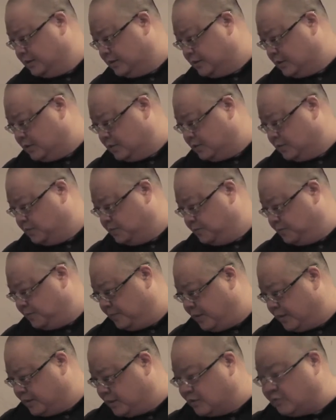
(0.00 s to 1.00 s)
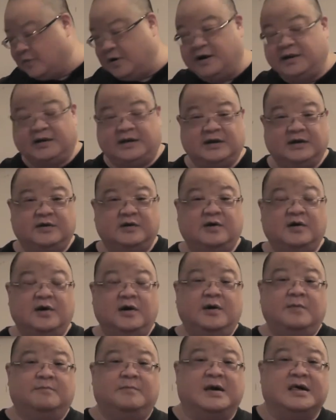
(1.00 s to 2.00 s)
So just wanted to
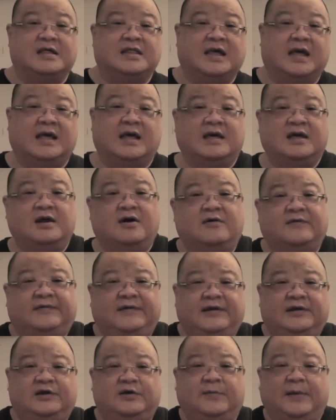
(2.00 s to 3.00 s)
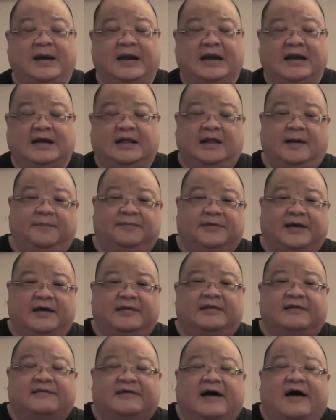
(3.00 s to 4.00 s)
mention that you don't see too many clips
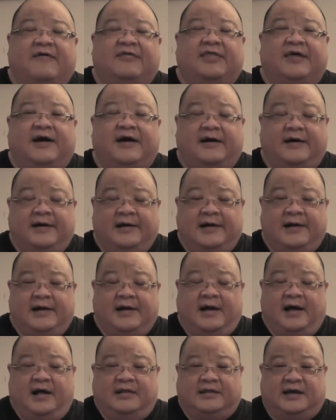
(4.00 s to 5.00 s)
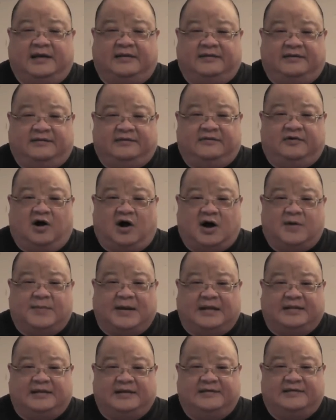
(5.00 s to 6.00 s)
like this out there that talk
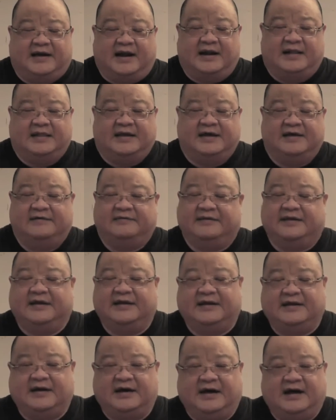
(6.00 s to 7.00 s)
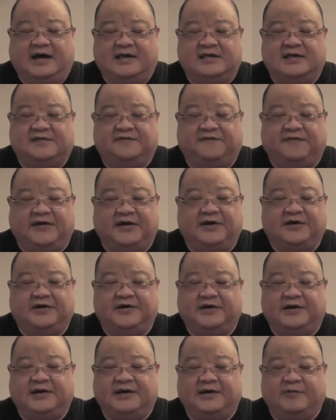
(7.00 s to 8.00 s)
about these kind of things, and I just
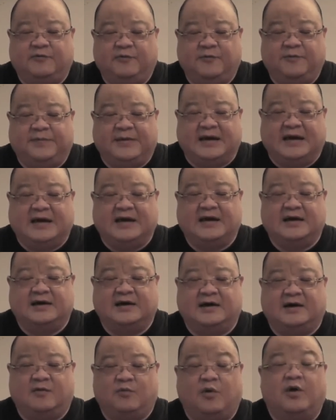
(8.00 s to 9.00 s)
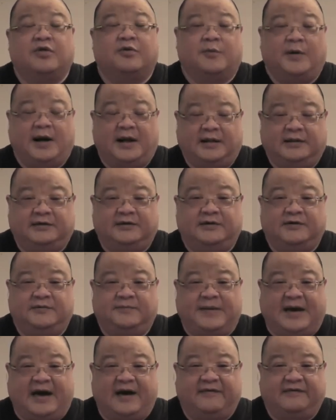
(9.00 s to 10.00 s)
figured it would be worthwhile to
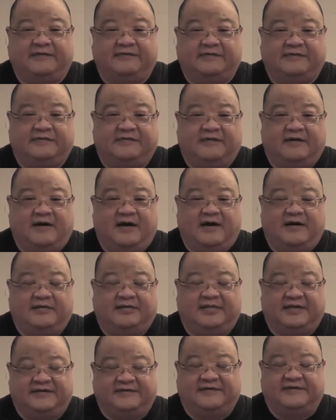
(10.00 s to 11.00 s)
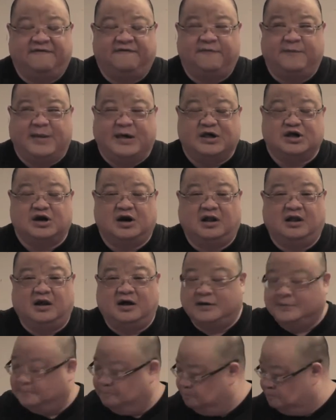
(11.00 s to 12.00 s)
pass this information
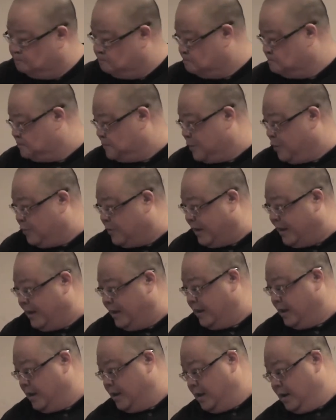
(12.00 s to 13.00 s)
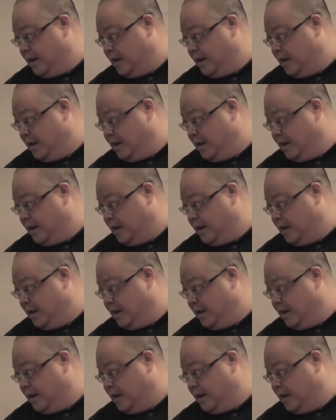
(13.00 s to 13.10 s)
along. Okay?